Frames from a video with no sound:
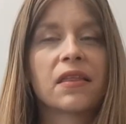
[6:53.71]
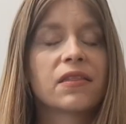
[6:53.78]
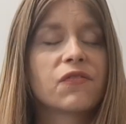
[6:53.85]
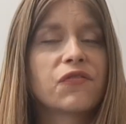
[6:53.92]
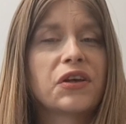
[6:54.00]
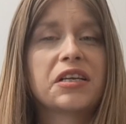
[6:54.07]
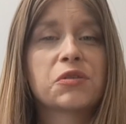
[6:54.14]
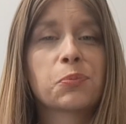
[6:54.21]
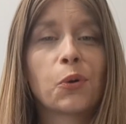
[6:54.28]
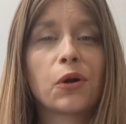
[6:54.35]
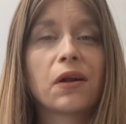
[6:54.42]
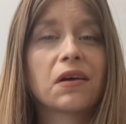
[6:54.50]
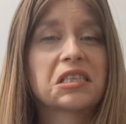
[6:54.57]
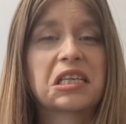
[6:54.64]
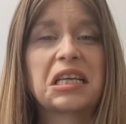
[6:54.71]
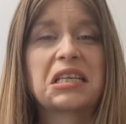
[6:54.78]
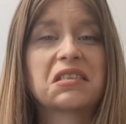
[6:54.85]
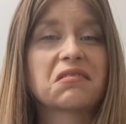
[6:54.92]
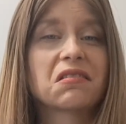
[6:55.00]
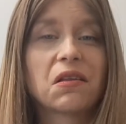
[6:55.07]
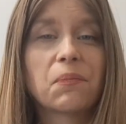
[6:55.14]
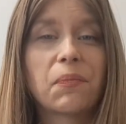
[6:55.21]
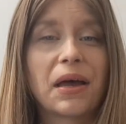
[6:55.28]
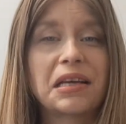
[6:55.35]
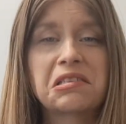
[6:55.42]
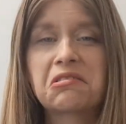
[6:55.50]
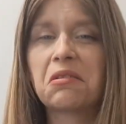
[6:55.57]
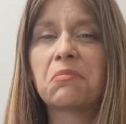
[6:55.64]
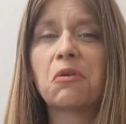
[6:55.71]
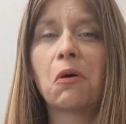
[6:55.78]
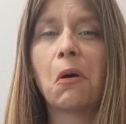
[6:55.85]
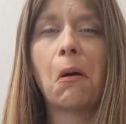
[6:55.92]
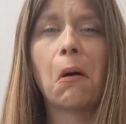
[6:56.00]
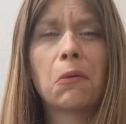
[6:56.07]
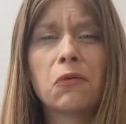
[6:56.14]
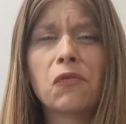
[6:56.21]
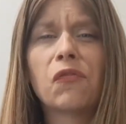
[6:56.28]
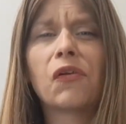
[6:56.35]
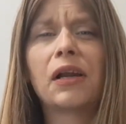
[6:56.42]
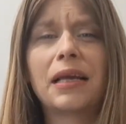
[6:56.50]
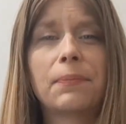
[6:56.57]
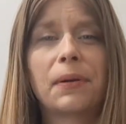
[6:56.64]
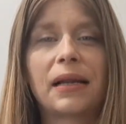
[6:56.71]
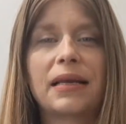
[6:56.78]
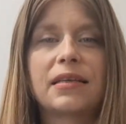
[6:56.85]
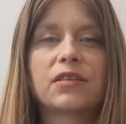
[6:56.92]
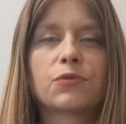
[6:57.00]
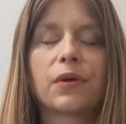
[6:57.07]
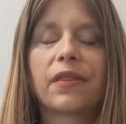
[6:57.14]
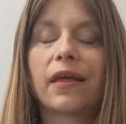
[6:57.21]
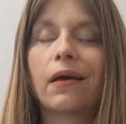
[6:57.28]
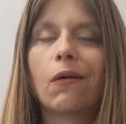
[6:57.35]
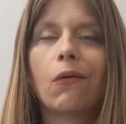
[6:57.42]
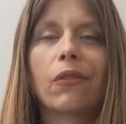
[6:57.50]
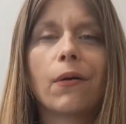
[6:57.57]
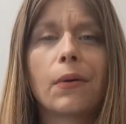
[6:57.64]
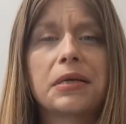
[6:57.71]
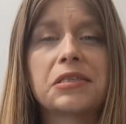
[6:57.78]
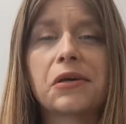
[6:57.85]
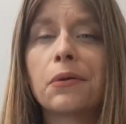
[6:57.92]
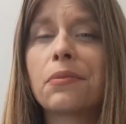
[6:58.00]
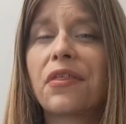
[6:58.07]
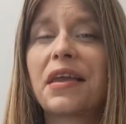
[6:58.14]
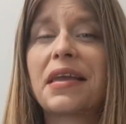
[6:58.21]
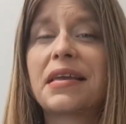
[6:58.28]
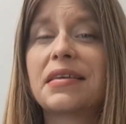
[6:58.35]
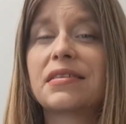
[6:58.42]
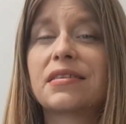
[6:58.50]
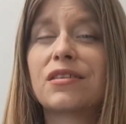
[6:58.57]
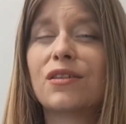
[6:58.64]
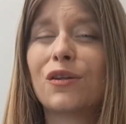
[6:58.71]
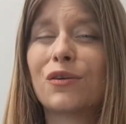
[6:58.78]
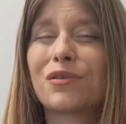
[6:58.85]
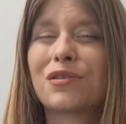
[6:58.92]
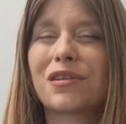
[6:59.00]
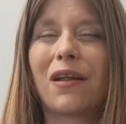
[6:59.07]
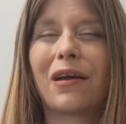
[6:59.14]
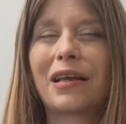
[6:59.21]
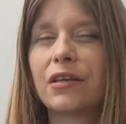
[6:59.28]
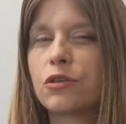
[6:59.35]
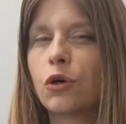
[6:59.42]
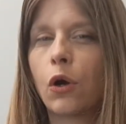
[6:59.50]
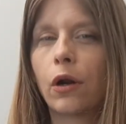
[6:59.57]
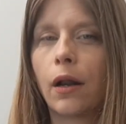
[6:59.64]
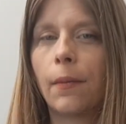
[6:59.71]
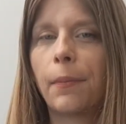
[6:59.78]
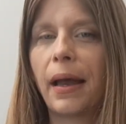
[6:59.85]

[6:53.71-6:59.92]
The finished product isn't the best. I'm not overly pleased with it, although I don't think it looks like a toddler